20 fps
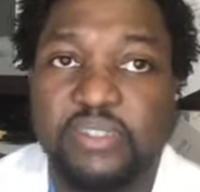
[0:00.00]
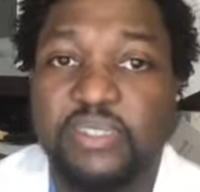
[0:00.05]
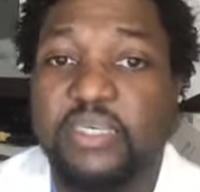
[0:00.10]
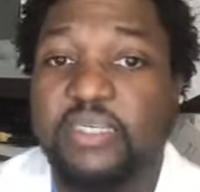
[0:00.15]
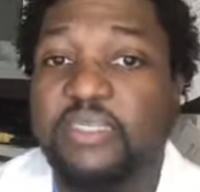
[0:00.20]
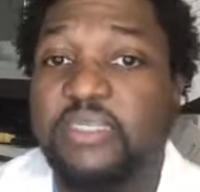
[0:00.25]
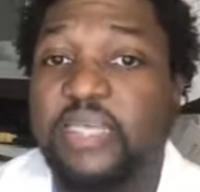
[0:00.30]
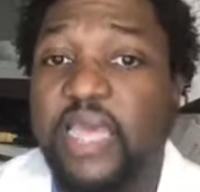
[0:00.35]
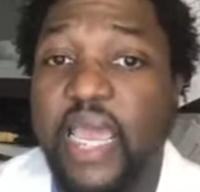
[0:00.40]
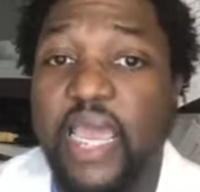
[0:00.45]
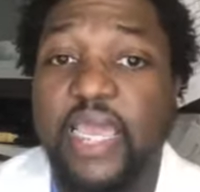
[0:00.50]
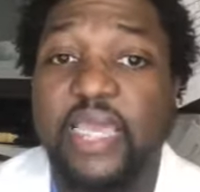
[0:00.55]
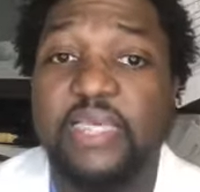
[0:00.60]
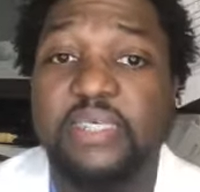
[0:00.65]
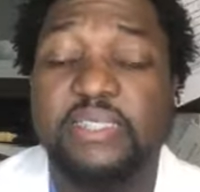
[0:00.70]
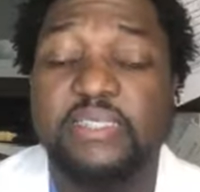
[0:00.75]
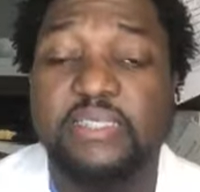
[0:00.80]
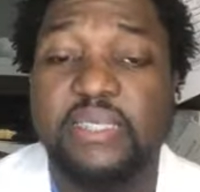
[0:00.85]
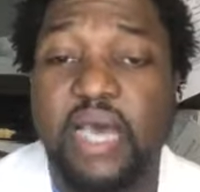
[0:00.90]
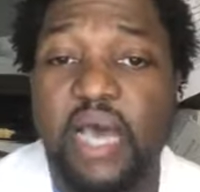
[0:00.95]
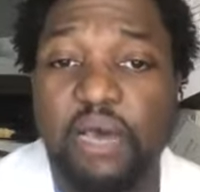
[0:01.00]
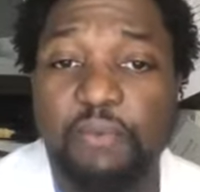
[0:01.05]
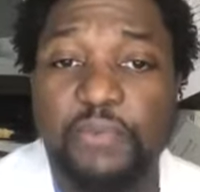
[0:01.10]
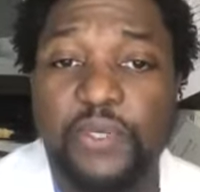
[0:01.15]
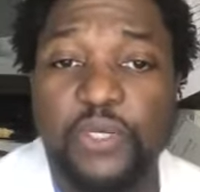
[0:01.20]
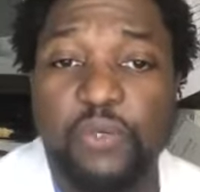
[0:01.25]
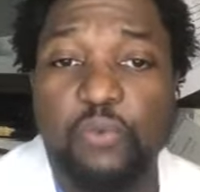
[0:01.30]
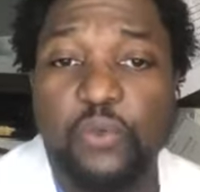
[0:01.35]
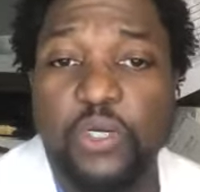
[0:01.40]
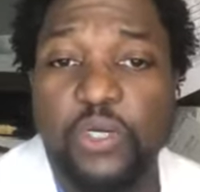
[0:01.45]
Today's
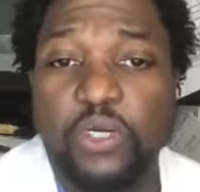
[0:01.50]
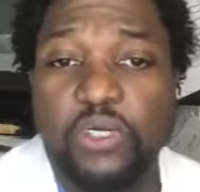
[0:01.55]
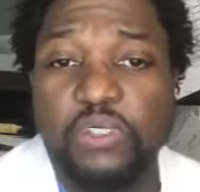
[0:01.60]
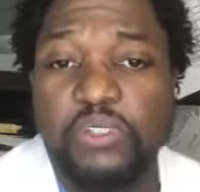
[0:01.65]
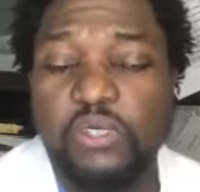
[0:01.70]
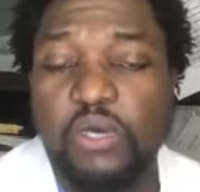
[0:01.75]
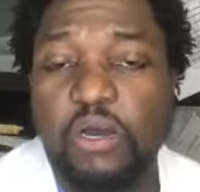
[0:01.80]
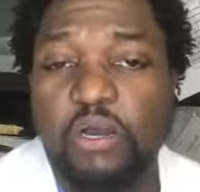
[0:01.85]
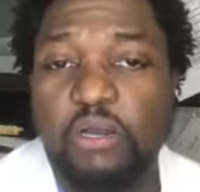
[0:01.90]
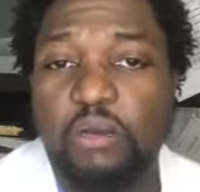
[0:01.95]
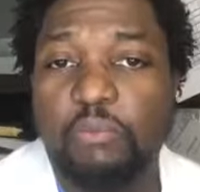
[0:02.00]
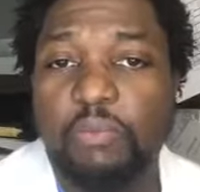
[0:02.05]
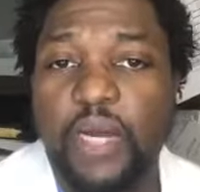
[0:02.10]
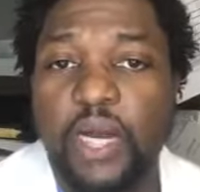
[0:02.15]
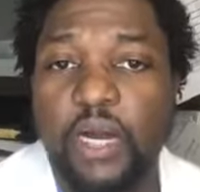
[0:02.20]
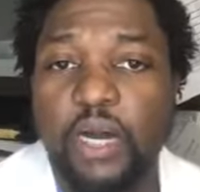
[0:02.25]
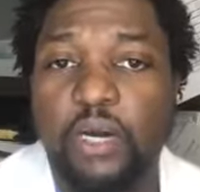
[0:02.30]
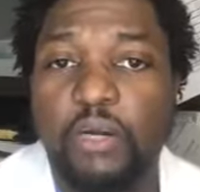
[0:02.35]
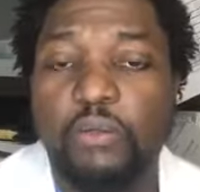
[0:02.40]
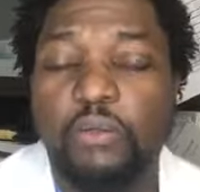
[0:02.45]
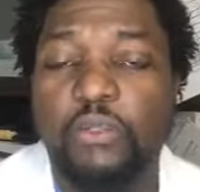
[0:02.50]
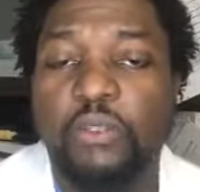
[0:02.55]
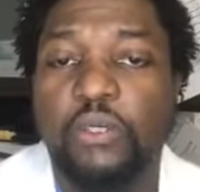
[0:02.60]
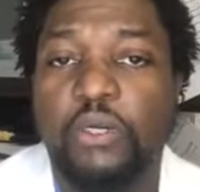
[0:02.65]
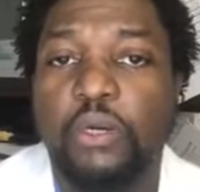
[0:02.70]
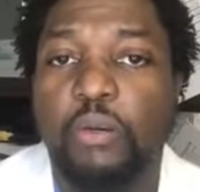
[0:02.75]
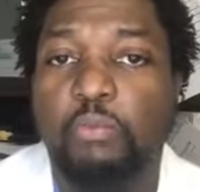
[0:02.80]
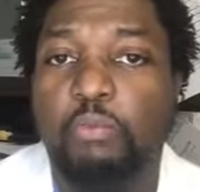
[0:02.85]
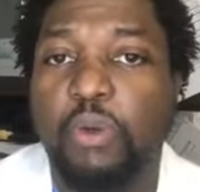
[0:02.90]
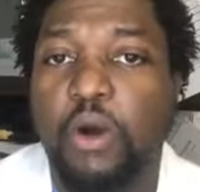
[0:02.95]
topic, we're going to talk about
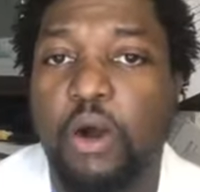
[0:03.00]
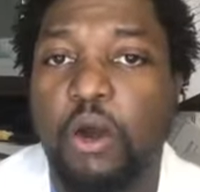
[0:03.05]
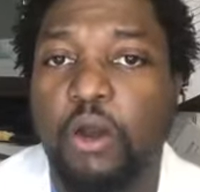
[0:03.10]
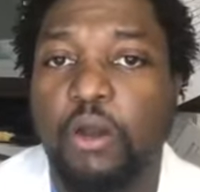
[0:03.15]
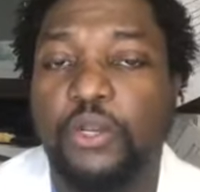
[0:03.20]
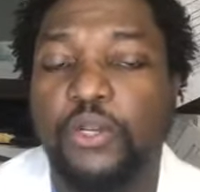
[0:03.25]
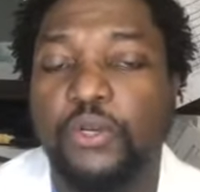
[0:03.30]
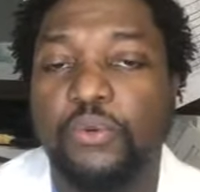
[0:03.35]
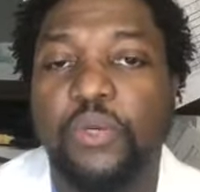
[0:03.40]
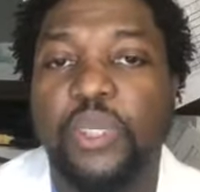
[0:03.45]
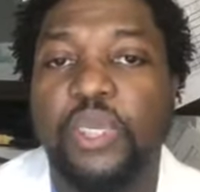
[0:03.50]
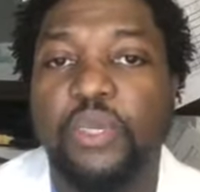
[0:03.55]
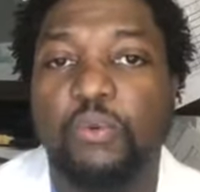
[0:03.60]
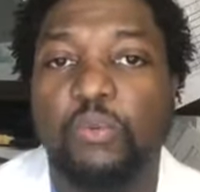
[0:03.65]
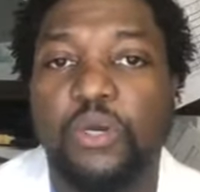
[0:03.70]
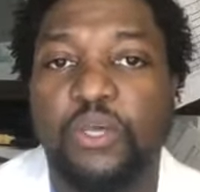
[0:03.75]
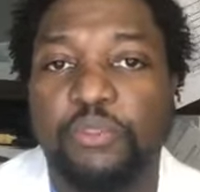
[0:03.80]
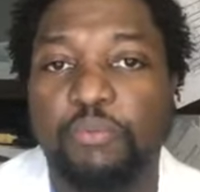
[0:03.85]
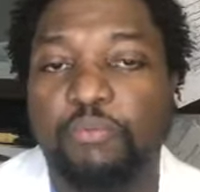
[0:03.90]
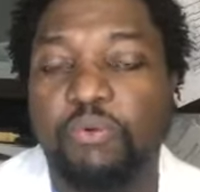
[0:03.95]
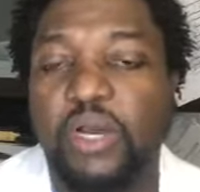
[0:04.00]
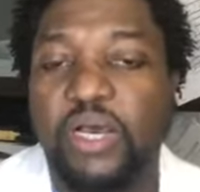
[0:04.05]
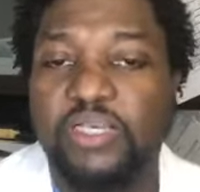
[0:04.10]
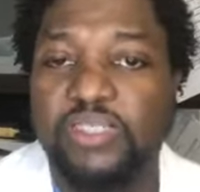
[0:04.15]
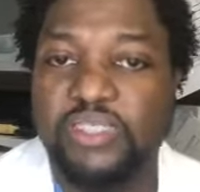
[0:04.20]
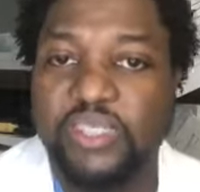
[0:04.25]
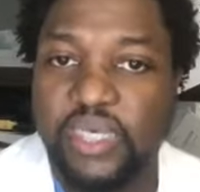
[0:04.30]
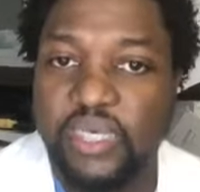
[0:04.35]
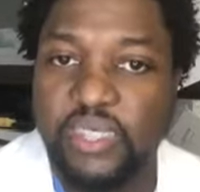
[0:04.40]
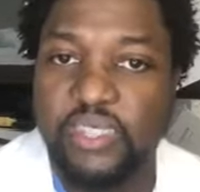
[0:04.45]
partnering with
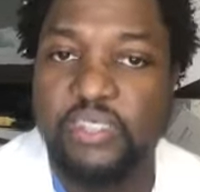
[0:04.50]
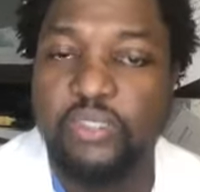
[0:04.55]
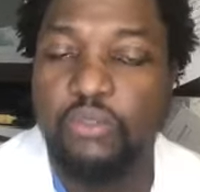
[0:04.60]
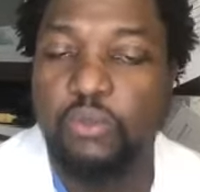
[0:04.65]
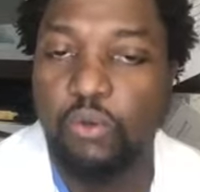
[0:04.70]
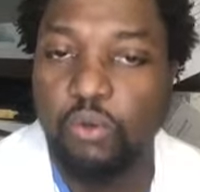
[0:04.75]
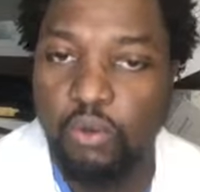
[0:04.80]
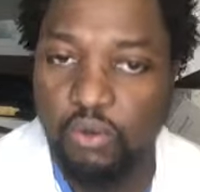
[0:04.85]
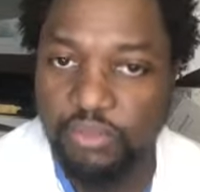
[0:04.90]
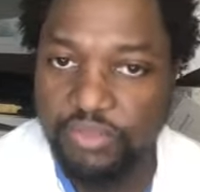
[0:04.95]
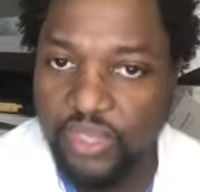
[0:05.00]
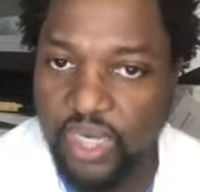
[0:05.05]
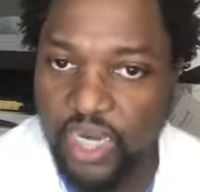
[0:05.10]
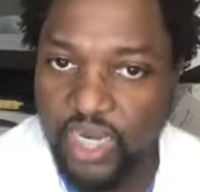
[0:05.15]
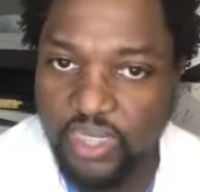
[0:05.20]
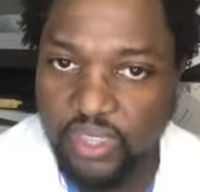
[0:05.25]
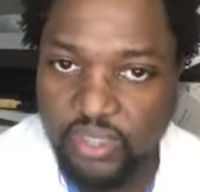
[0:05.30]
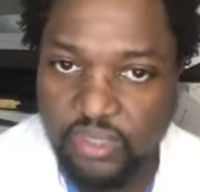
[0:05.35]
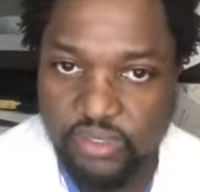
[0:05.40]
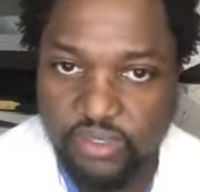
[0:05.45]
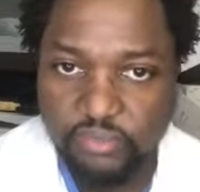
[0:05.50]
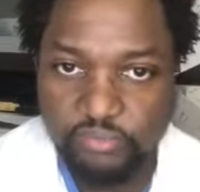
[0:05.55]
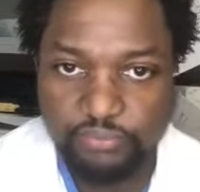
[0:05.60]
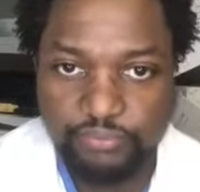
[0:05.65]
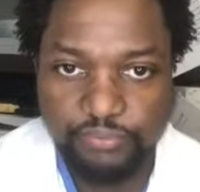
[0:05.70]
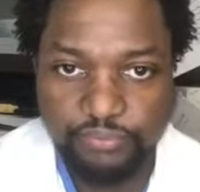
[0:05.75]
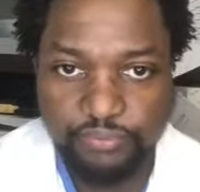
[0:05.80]
prosthetics and orthotics.